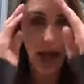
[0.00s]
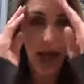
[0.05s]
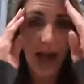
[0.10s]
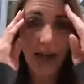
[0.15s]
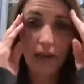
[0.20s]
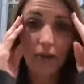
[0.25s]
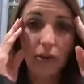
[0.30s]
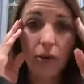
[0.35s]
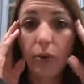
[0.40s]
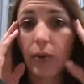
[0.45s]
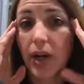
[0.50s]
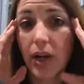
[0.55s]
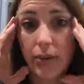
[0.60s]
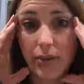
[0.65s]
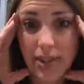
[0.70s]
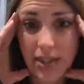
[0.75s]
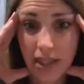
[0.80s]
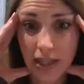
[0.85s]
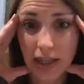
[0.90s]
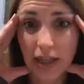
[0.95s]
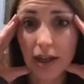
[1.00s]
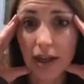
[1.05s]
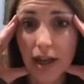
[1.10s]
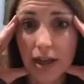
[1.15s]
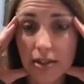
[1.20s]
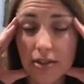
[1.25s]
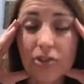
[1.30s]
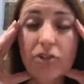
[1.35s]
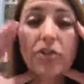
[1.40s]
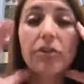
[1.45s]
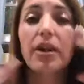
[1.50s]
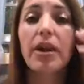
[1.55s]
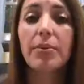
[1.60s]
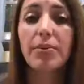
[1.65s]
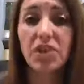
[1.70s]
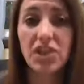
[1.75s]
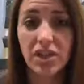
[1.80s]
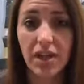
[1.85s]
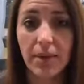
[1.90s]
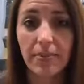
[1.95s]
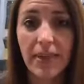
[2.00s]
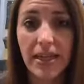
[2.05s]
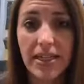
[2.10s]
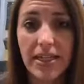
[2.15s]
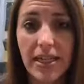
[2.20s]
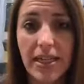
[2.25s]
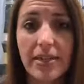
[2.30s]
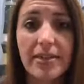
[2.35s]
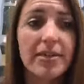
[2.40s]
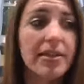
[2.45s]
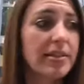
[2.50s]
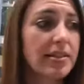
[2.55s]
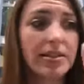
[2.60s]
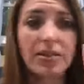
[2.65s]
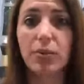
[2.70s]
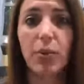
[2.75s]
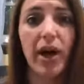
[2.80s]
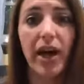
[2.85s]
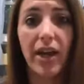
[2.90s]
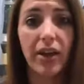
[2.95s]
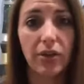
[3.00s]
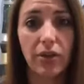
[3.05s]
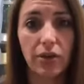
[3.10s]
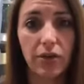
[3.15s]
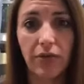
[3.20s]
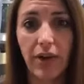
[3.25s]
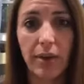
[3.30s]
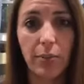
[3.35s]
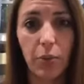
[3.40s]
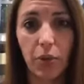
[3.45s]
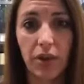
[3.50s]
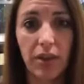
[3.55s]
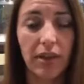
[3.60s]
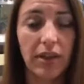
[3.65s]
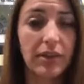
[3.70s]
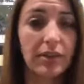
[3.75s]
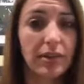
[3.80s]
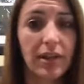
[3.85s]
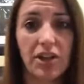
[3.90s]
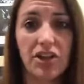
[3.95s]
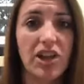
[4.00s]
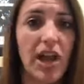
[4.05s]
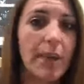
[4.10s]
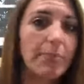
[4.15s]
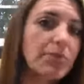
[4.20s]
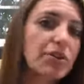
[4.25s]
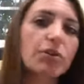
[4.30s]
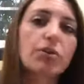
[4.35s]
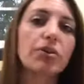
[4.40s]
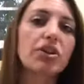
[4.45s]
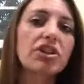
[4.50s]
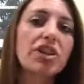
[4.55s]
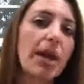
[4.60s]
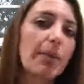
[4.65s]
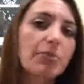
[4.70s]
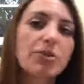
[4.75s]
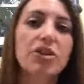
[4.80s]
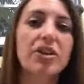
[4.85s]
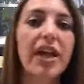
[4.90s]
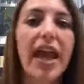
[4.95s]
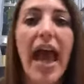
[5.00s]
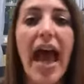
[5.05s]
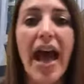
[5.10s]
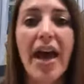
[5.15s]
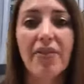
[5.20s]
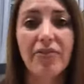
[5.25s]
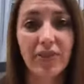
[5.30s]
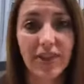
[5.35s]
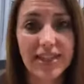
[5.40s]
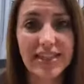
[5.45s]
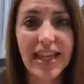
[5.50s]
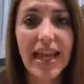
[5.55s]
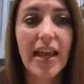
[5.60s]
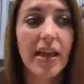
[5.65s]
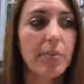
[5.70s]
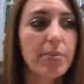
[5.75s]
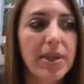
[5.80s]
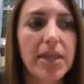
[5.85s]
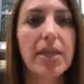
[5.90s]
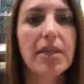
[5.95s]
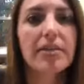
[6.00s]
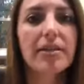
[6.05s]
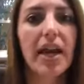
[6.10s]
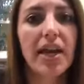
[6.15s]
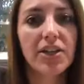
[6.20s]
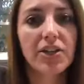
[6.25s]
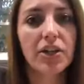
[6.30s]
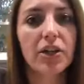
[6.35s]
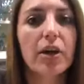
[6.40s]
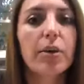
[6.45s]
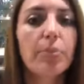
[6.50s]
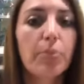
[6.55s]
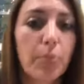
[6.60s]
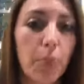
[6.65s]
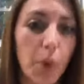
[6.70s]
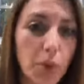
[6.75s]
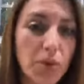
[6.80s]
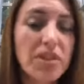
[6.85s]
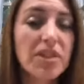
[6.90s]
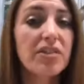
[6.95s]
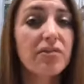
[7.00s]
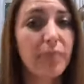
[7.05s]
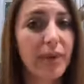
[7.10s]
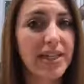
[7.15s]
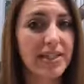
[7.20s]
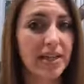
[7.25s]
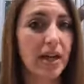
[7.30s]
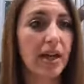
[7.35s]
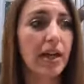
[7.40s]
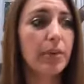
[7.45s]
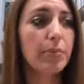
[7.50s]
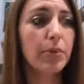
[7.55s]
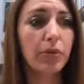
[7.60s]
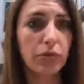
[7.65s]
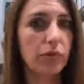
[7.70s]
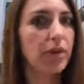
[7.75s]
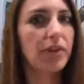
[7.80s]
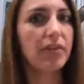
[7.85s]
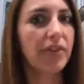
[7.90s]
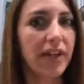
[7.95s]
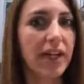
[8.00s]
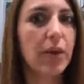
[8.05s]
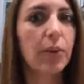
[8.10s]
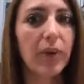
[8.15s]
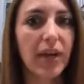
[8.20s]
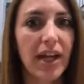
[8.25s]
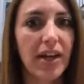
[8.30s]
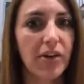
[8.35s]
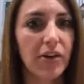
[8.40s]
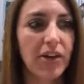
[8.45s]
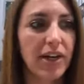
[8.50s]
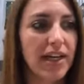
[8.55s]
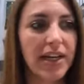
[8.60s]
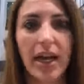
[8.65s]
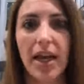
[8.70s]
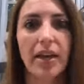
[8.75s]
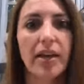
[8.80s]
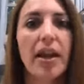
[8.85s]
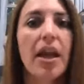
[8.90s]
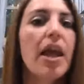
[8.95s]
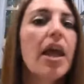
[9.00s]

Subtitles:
I don't know what I was thinking, guys. Do you know how much time that takes? This is why I couldn't write more than a chapter or a chapter and a half a day, because I took up most of my time rereading what I'd already done.